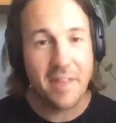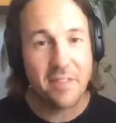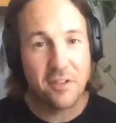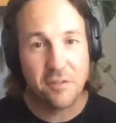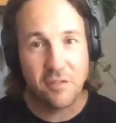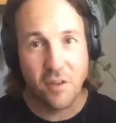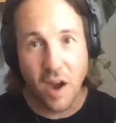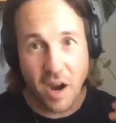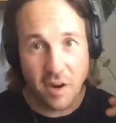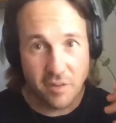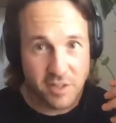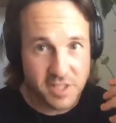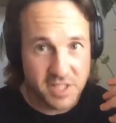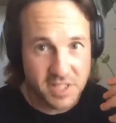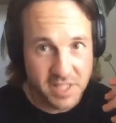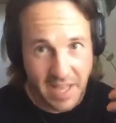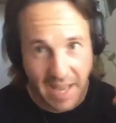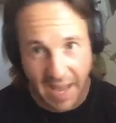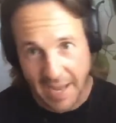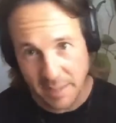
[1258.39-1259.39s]
the virus
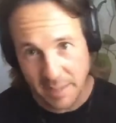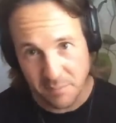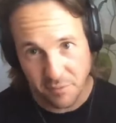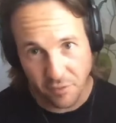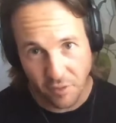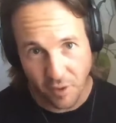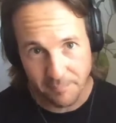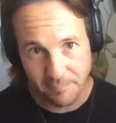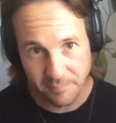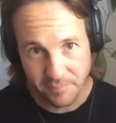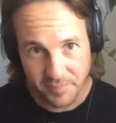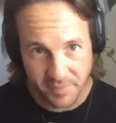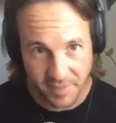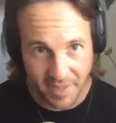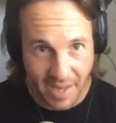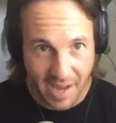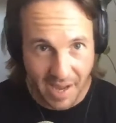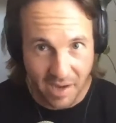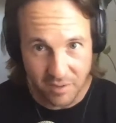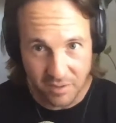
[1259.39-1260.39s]
came from
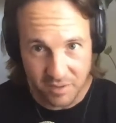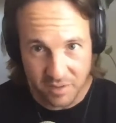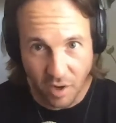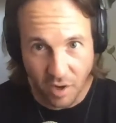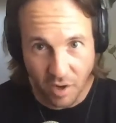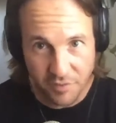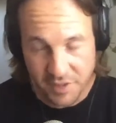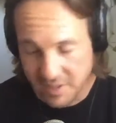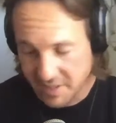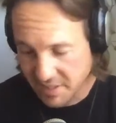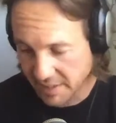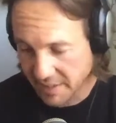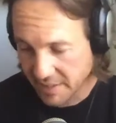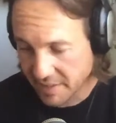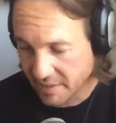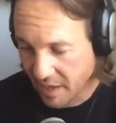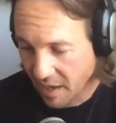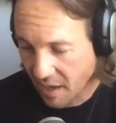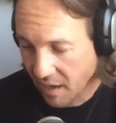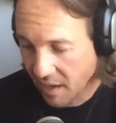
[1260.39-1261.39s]
now obviously
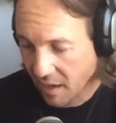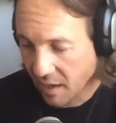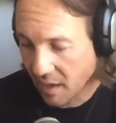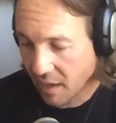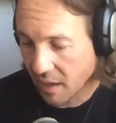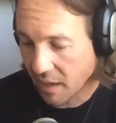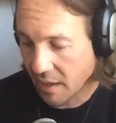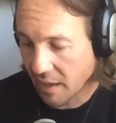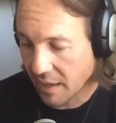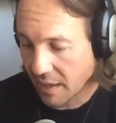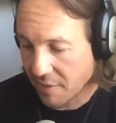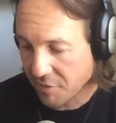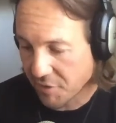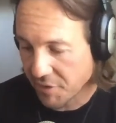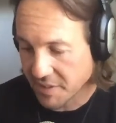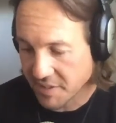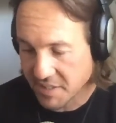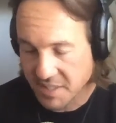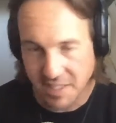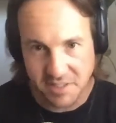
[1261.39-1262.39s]
uh,
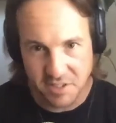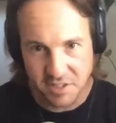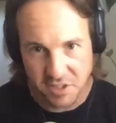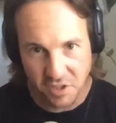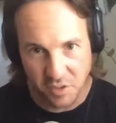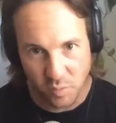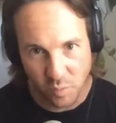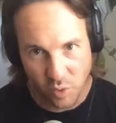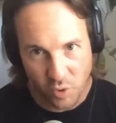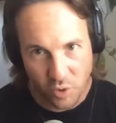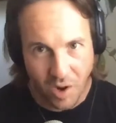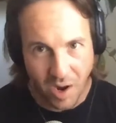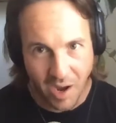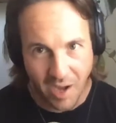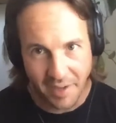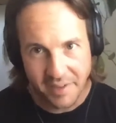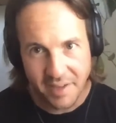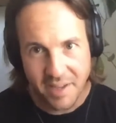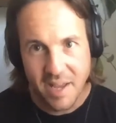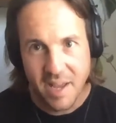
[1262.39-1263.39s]
everything centers on
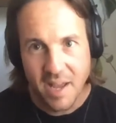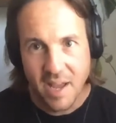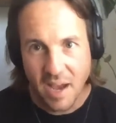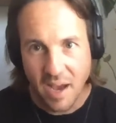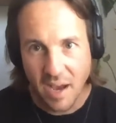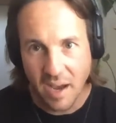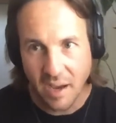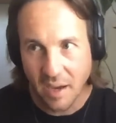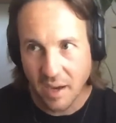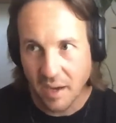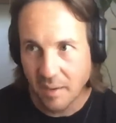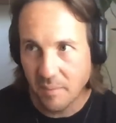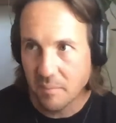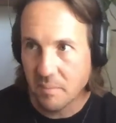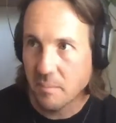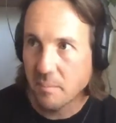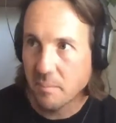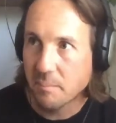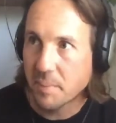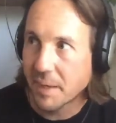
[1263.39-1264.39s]
wuhan
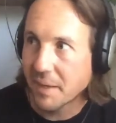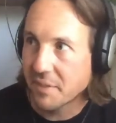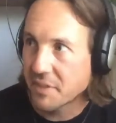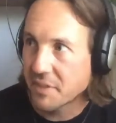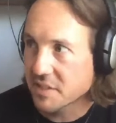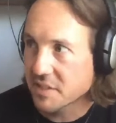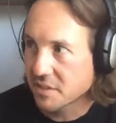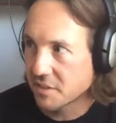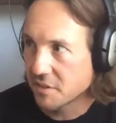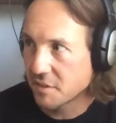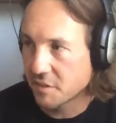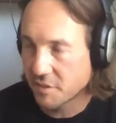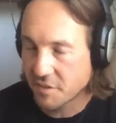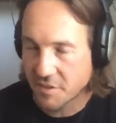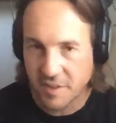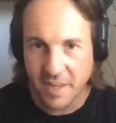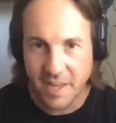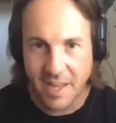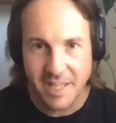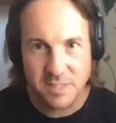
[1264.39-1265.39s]
um, but a
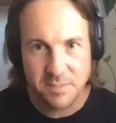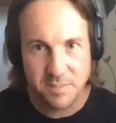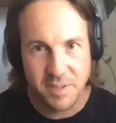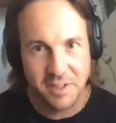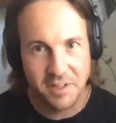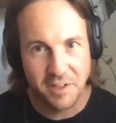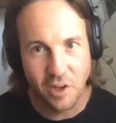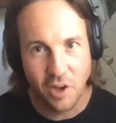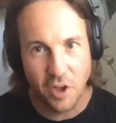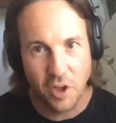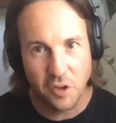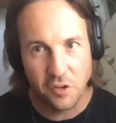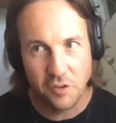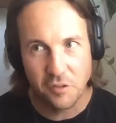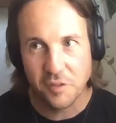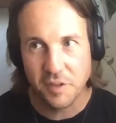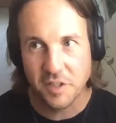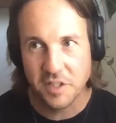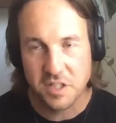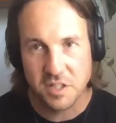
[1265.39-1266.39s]
there has been a lot
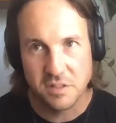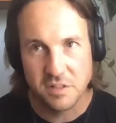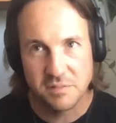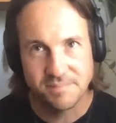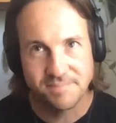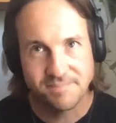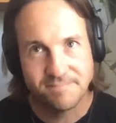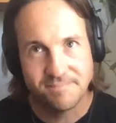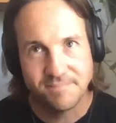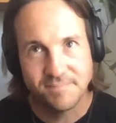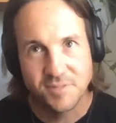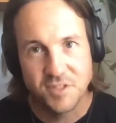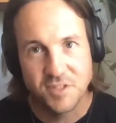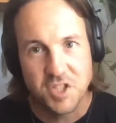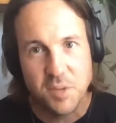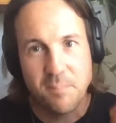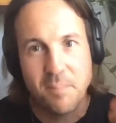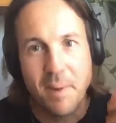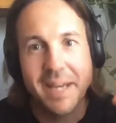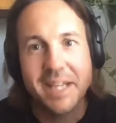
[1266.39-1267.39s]
of mm,
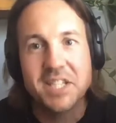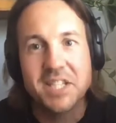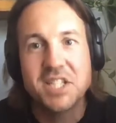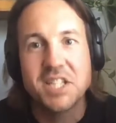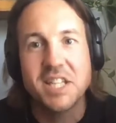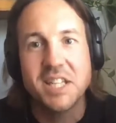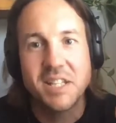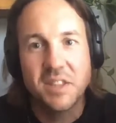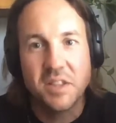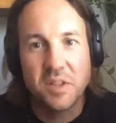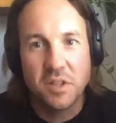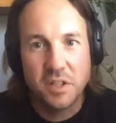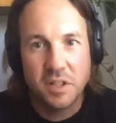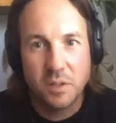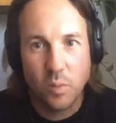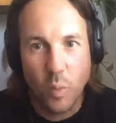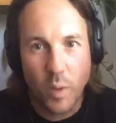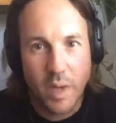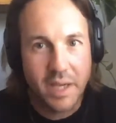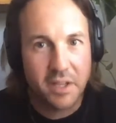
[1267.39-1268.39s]
debate in the
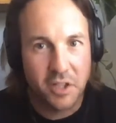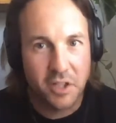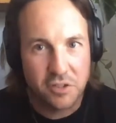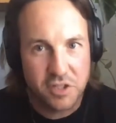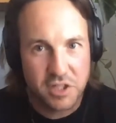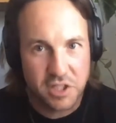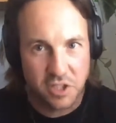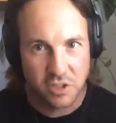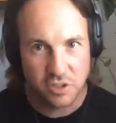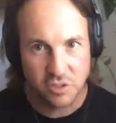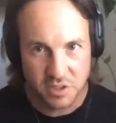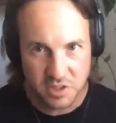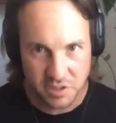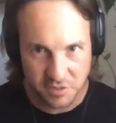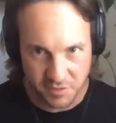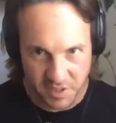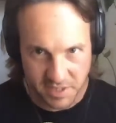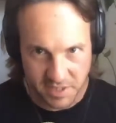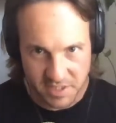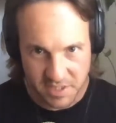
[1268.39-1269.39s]
weirdo circles of
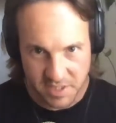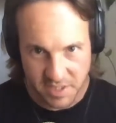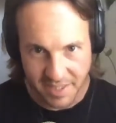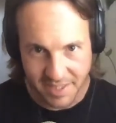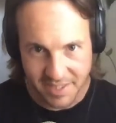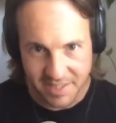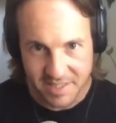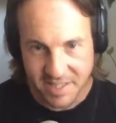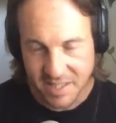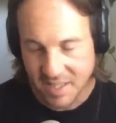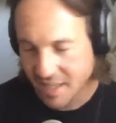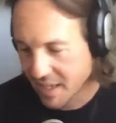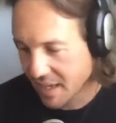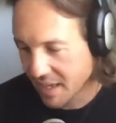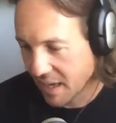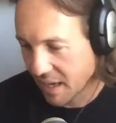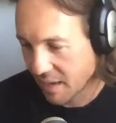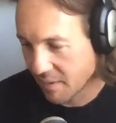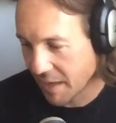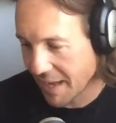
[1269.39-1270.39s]
the internet
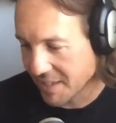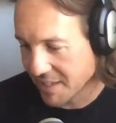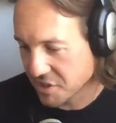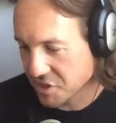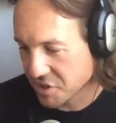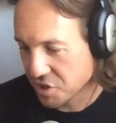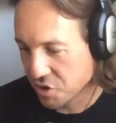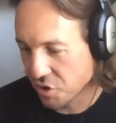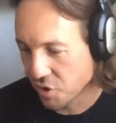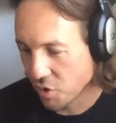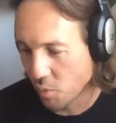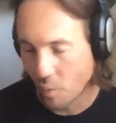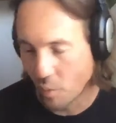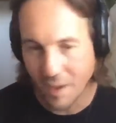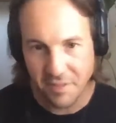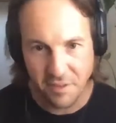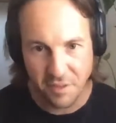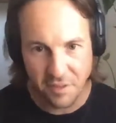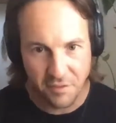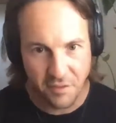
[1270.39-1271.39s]
uh, as to
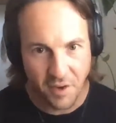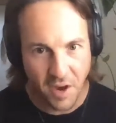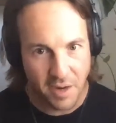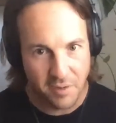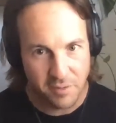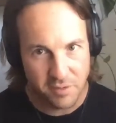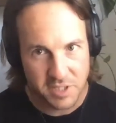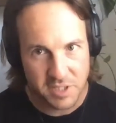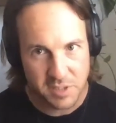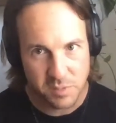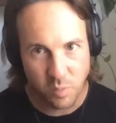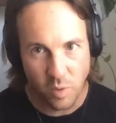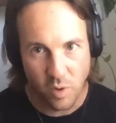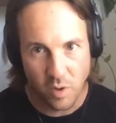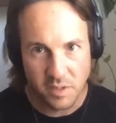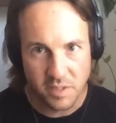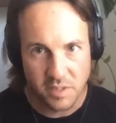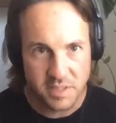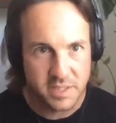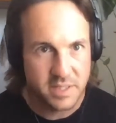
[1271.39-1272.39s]
whether the virus
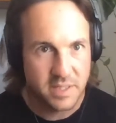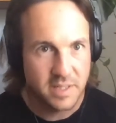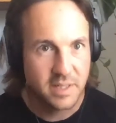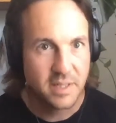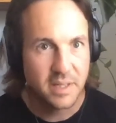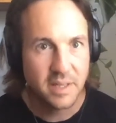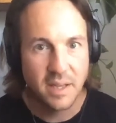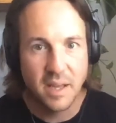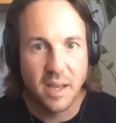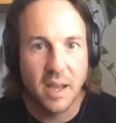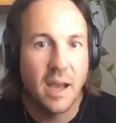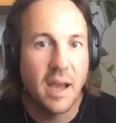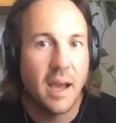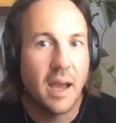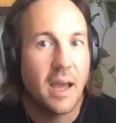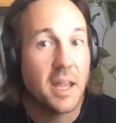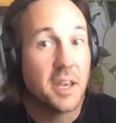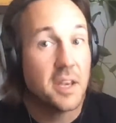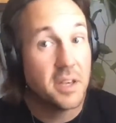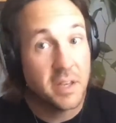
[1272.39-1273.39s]
was
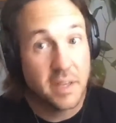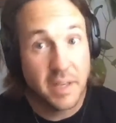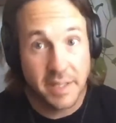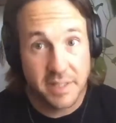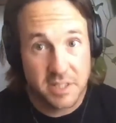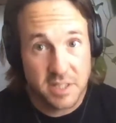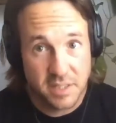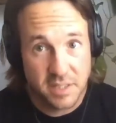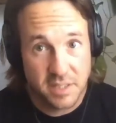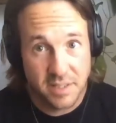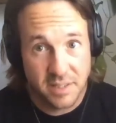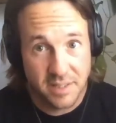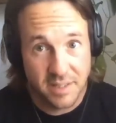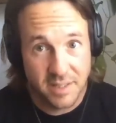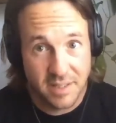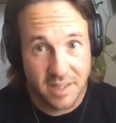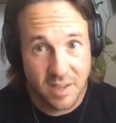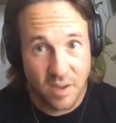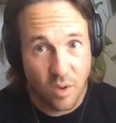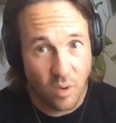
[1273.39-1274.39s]
uh,
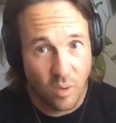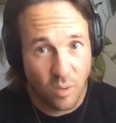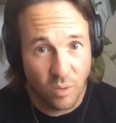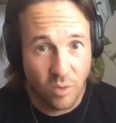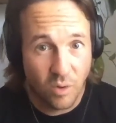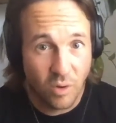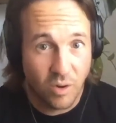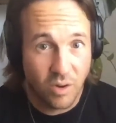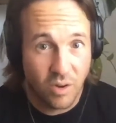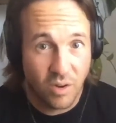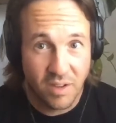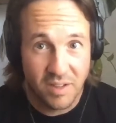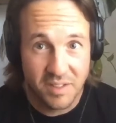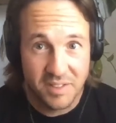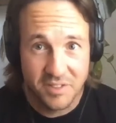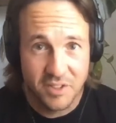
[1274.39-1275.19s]
nature or mm.